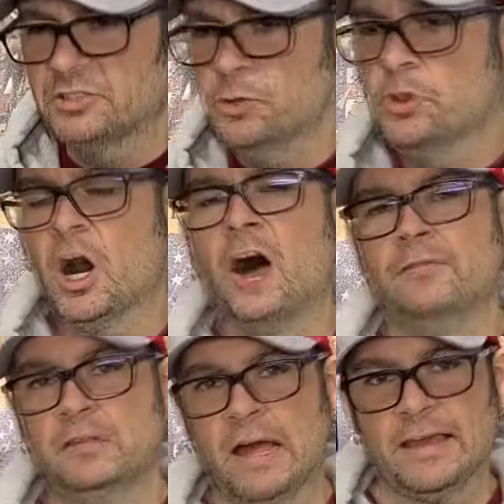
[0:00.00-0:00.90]
too
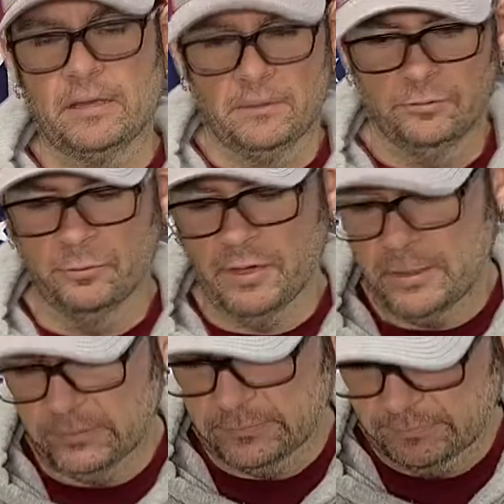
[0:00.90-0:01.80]
coffee-like for
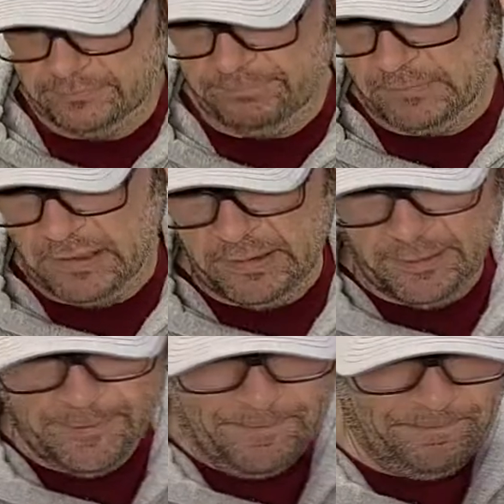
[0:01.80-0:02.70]
me. Uh,